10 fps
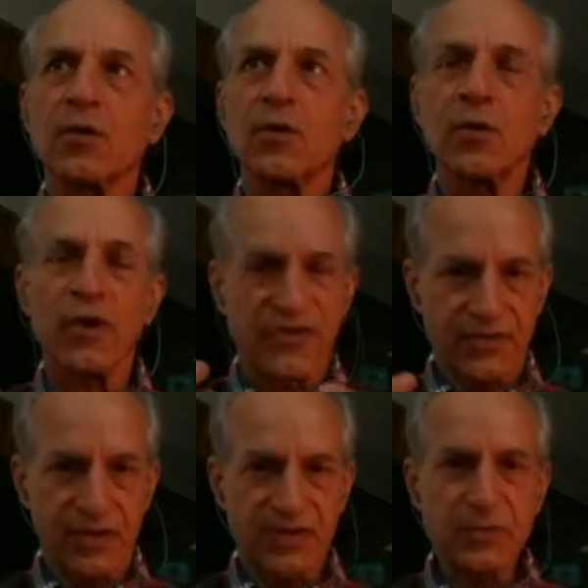with
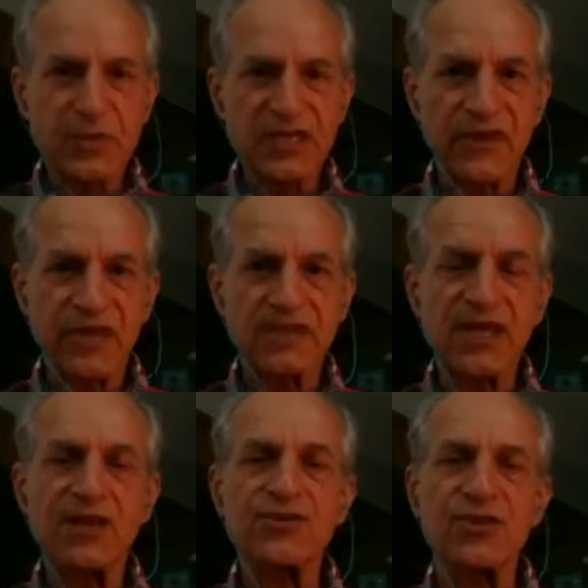specific
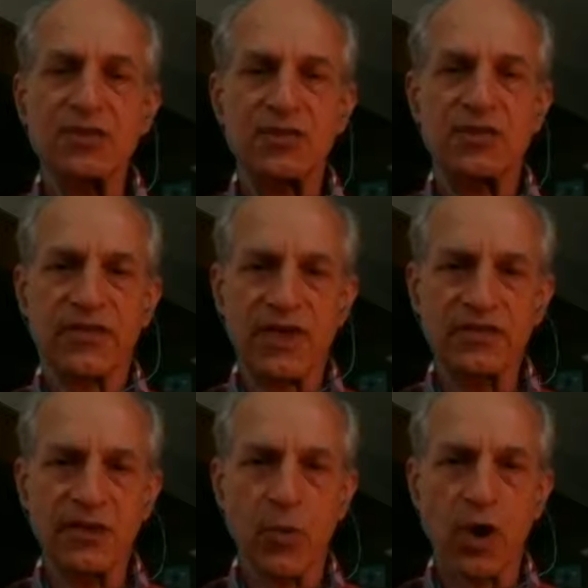intentions,
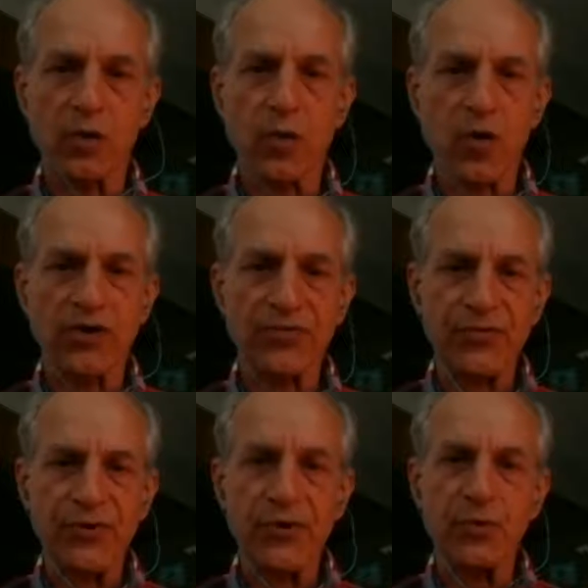things they want to work
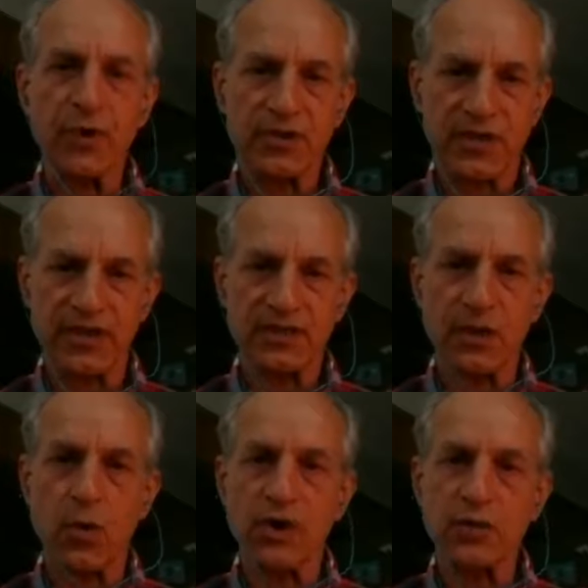through, things they
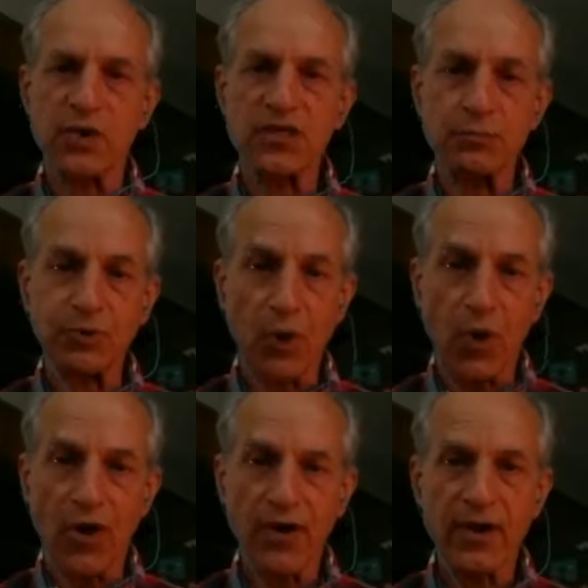want to
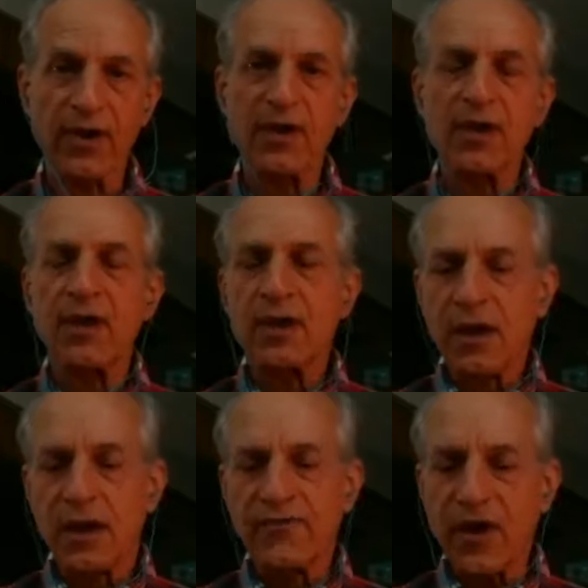explore,
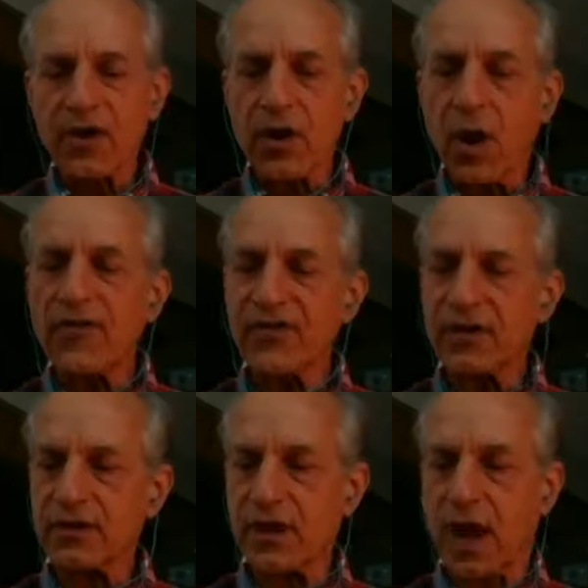very
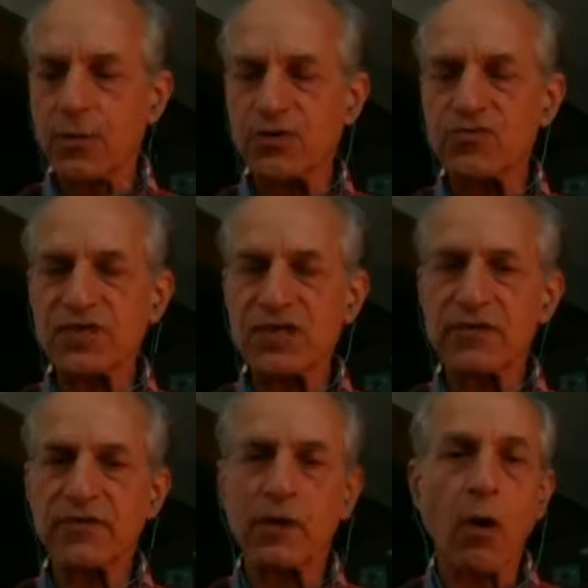often I would
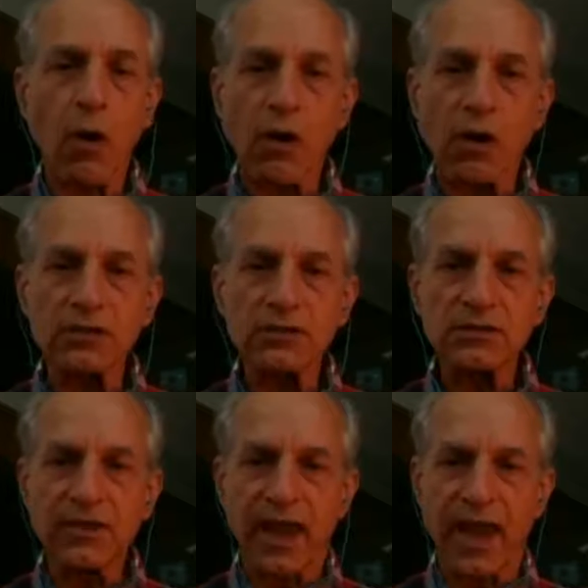receive a call
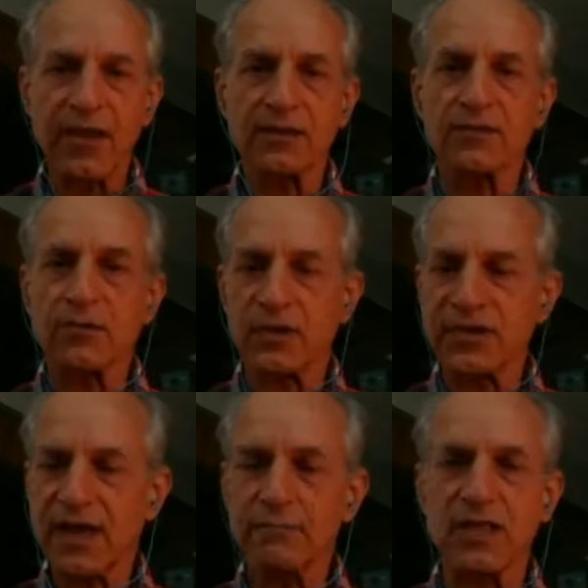8 or
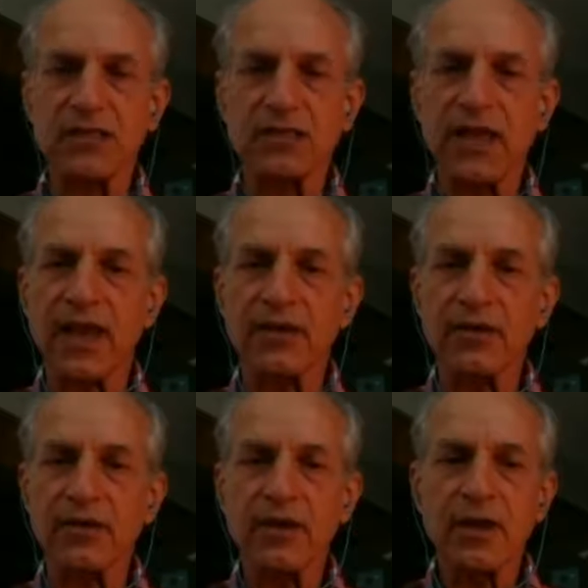10 months
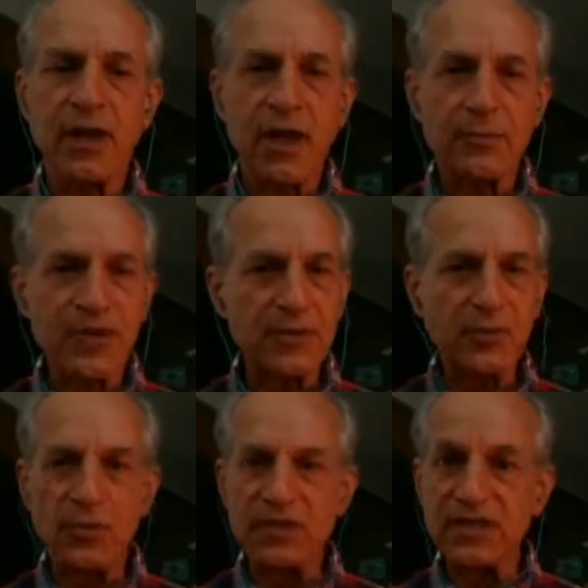later, and people
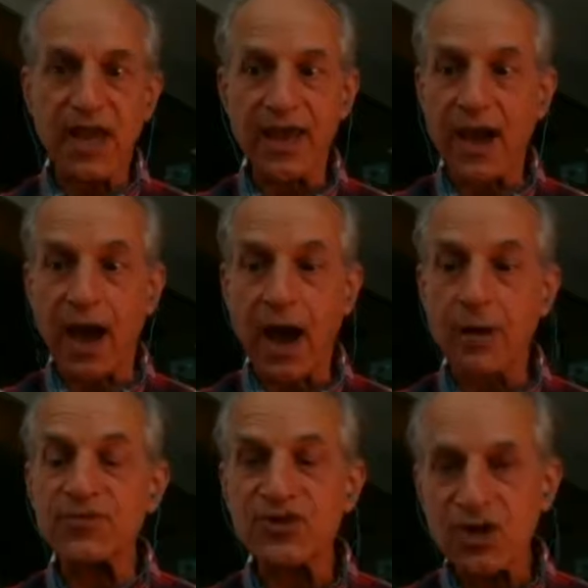would say,
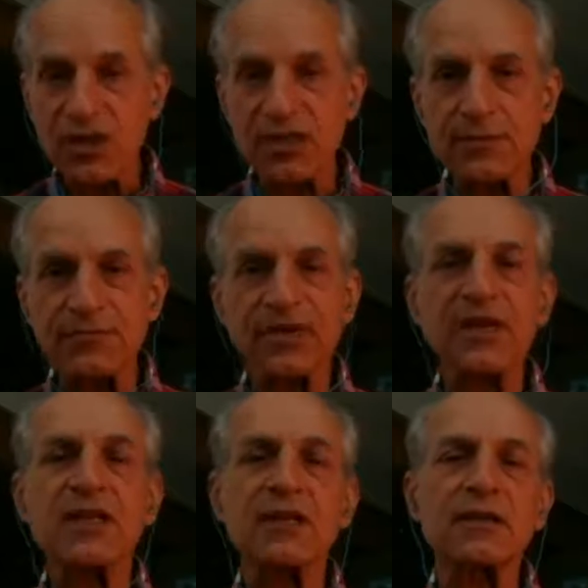I'm just
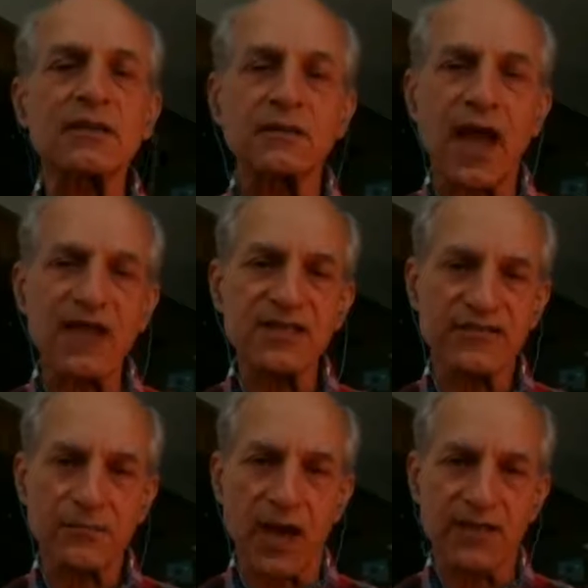completing the last
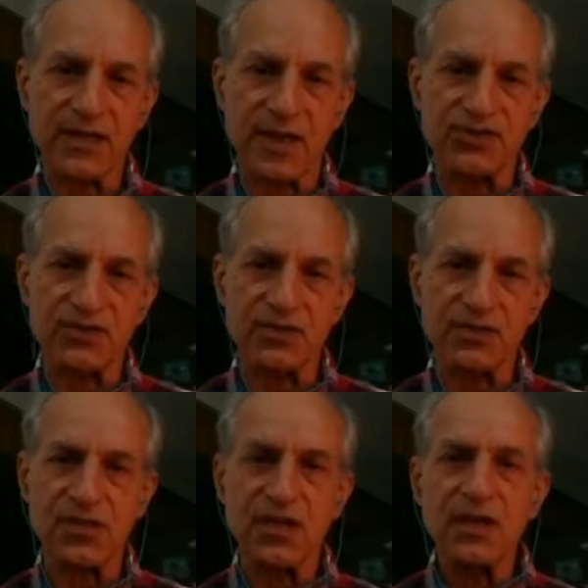of my
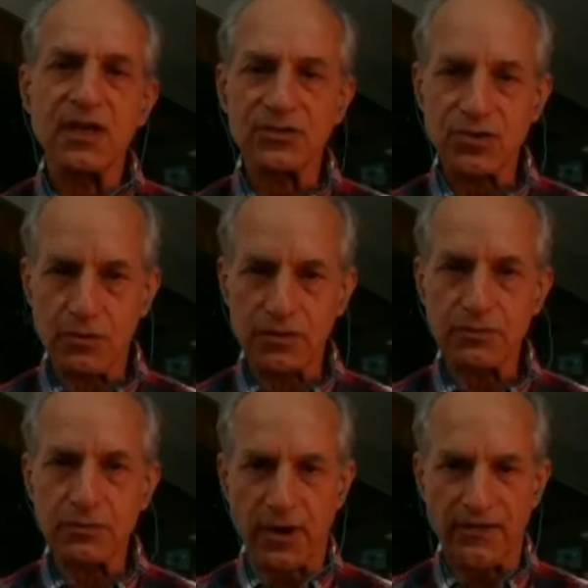intentions in terms
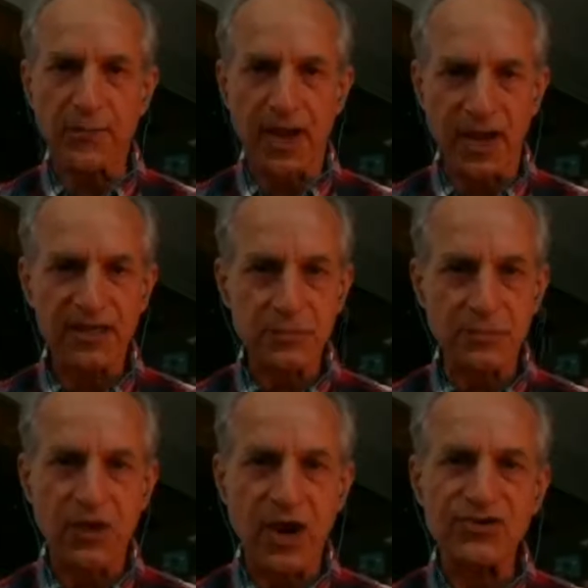of my
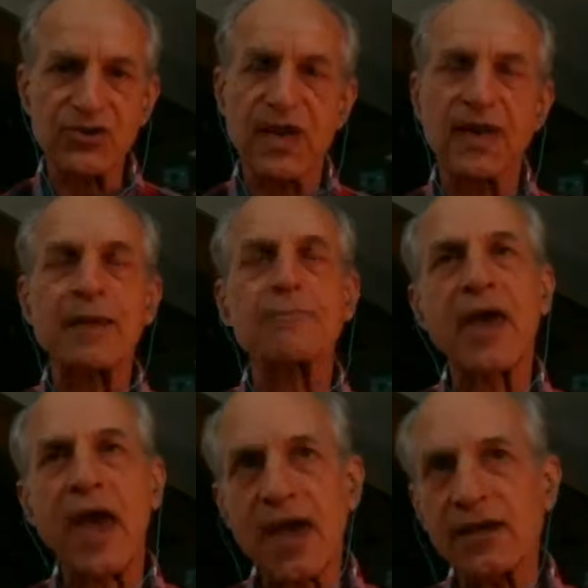exploration, and I
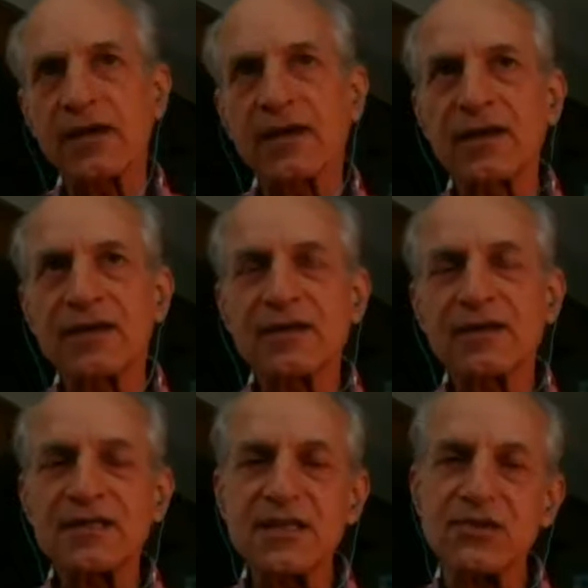may
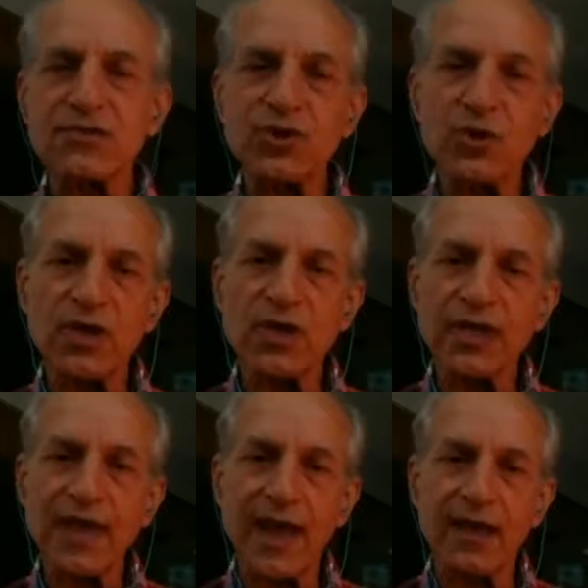consider doing it
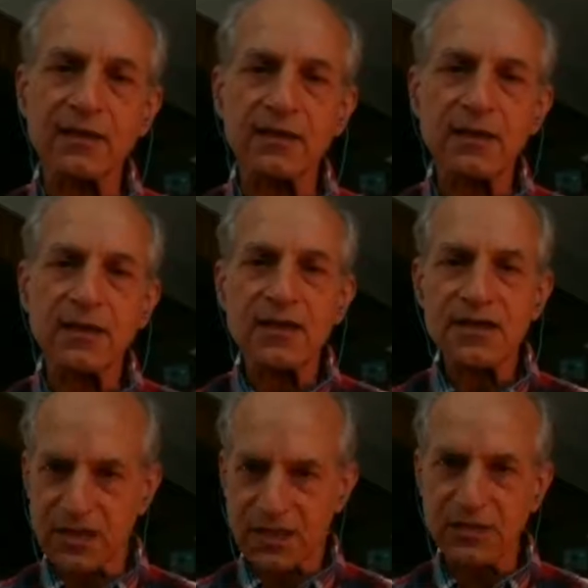again
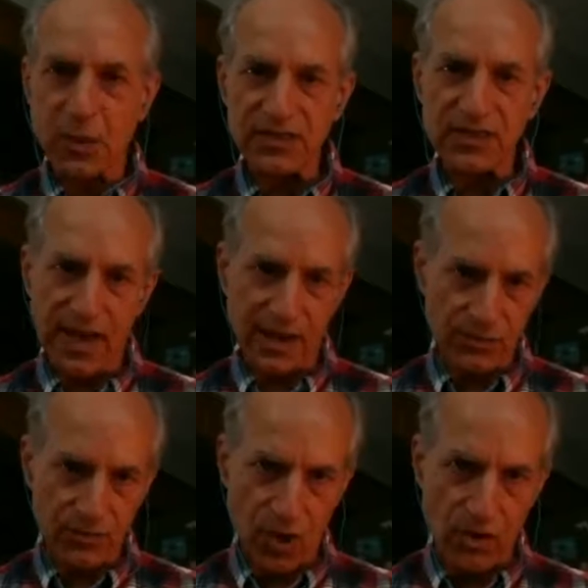6 months down
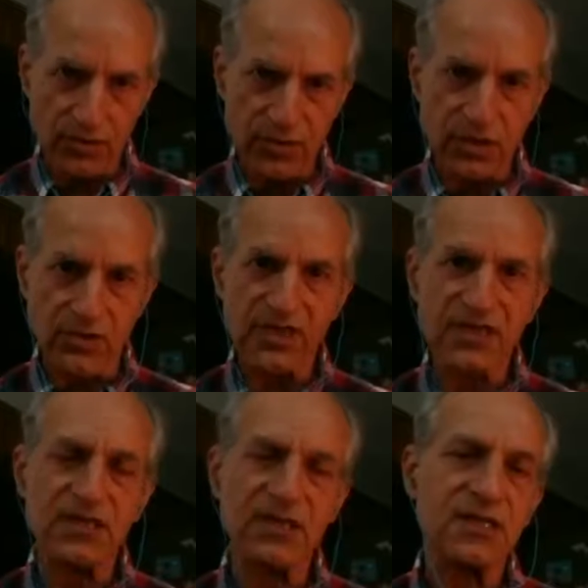the road. So this
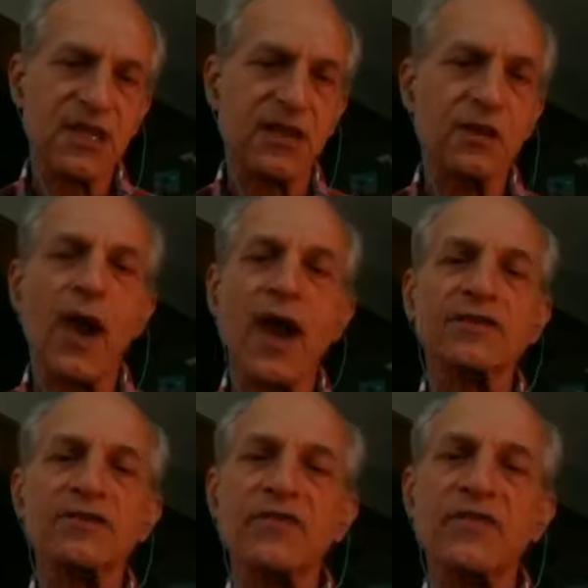is a
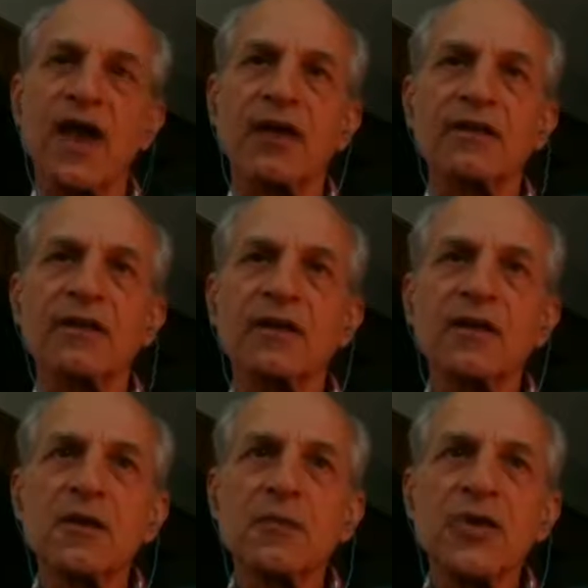psychoactive that
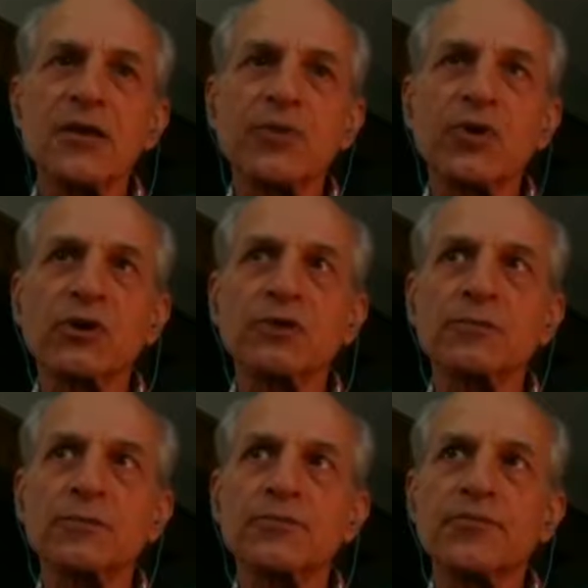people